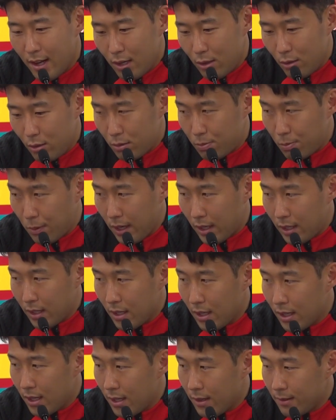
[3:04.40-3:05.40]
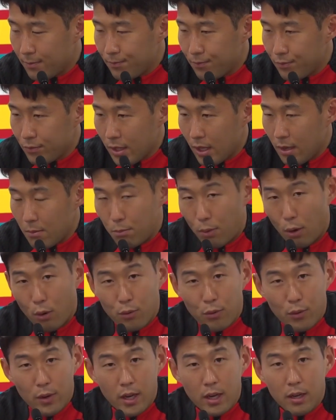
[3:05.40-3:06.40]
respect in a
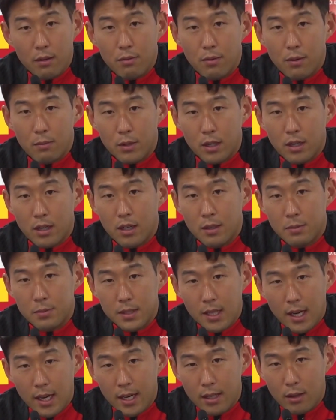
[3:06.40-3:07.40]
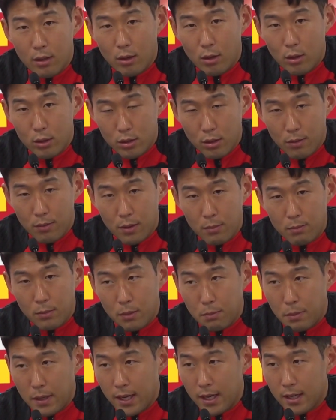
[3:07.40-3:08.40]
both way, from the club side, also from
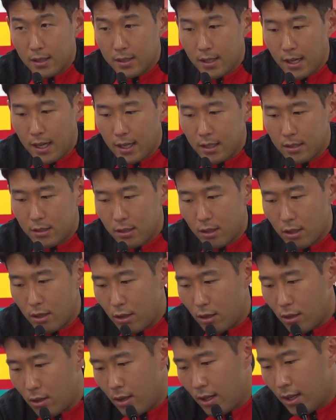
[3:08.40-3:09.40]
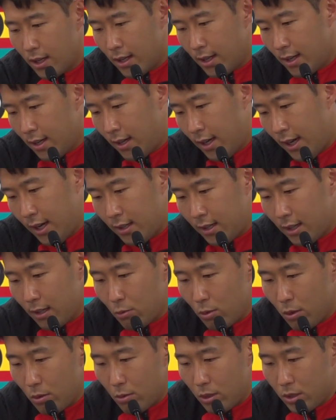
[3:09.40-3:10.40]
the player side. So and then
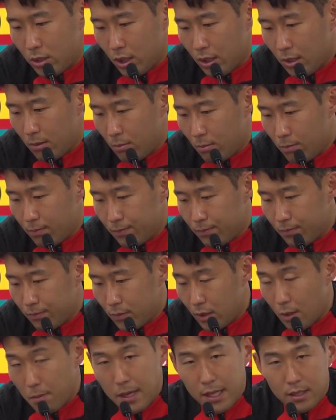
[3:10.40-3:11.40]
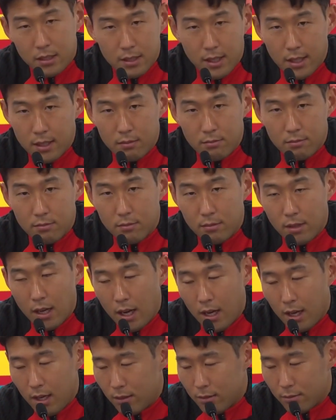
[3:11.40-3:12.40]
we wish him the best, and
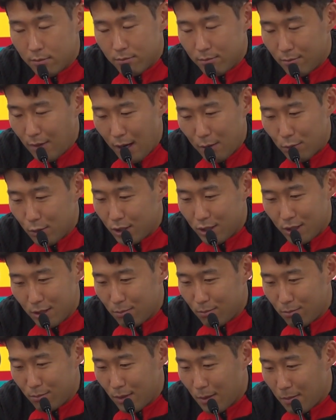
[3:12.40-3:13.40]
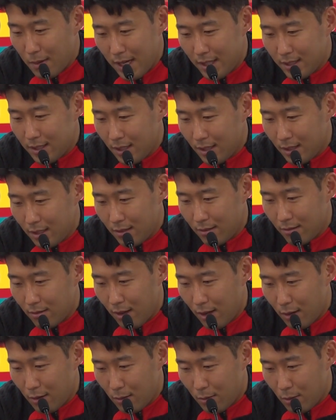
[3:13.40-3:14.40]
I wish him the best, and
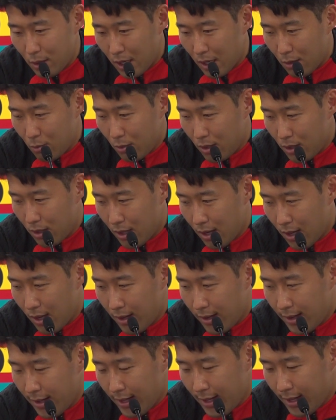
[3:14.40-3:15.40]
I hope he can win the